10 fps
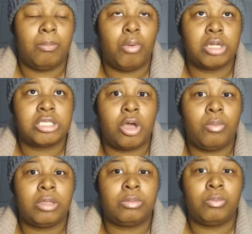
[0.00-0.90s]
More so
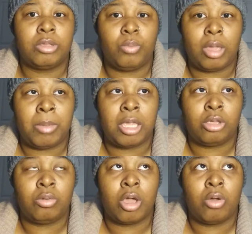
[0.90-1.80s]
with
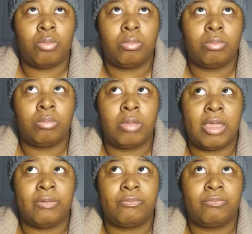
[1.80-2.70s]
women, you know,
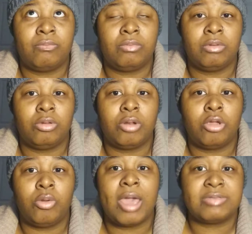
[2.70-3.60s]
if, you know,
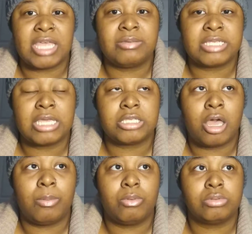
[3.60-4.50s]
you have same-sex
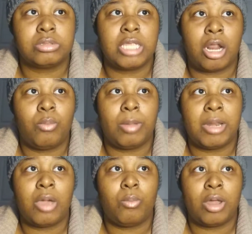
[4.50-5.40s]
couples that are
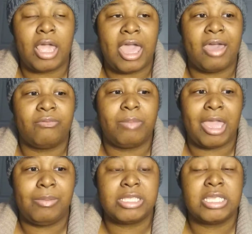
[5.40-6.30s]
women that want to have
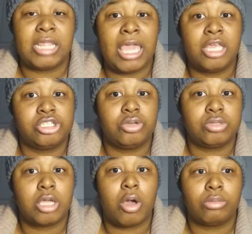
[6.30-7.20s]
babies, and they can
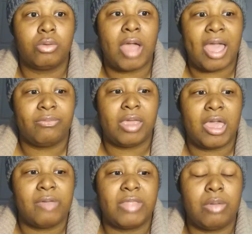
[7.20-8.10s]
choose to go through
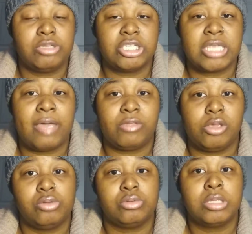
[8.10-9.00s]
IVF. They would just have to
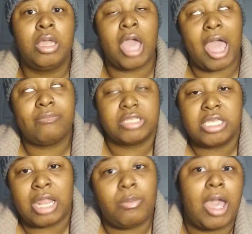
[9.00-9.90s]
use,
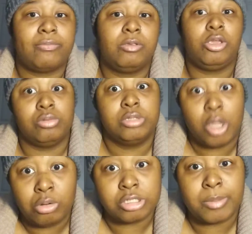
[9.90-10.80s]
obviously, they would have to use
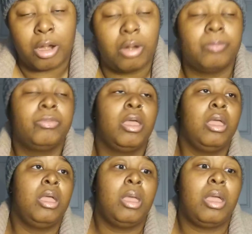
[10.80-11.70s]
donor
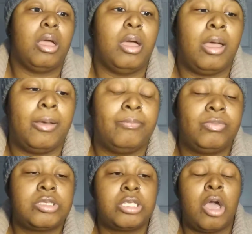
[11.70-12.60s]
sperm.
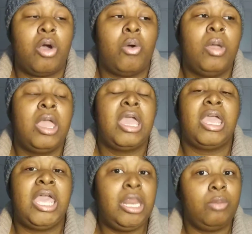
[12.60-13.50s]
So
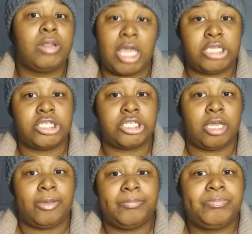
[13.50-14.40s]
any
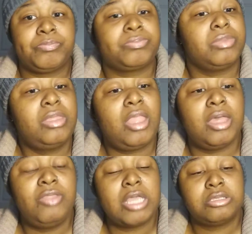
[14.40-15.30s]
relationship
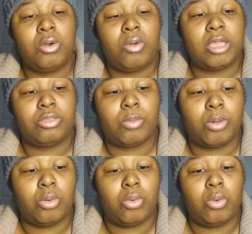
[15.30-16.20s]
that's going
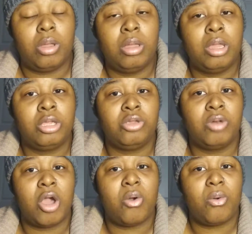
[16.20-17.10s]
through, you
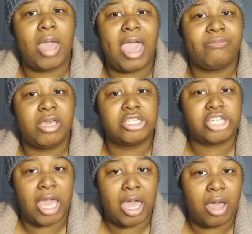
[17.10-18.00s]
know, having a
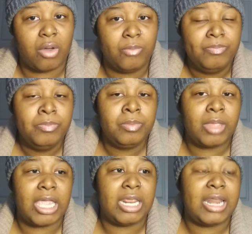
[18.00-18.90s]
child,
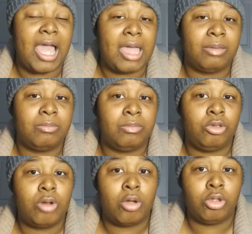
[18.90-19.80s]
and it not,
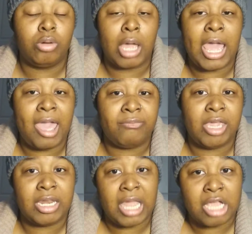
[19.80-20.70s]
you know, you're not
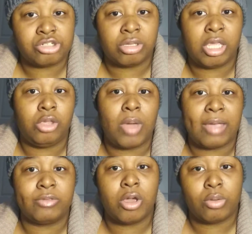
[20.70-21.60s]
having it naturally, you
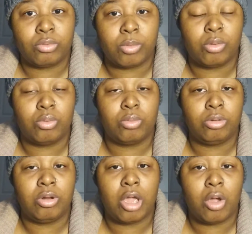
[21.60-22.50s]
have to go through,
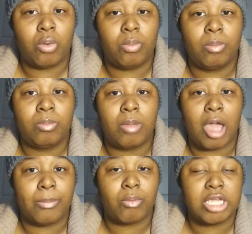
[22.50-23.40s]
you know,
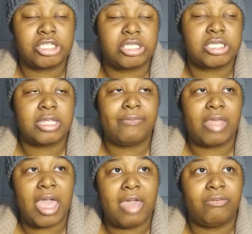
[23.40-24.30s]
operations and stuff
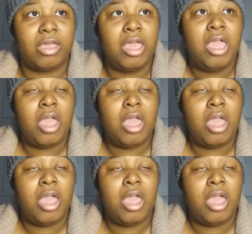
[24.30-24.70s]
to have it.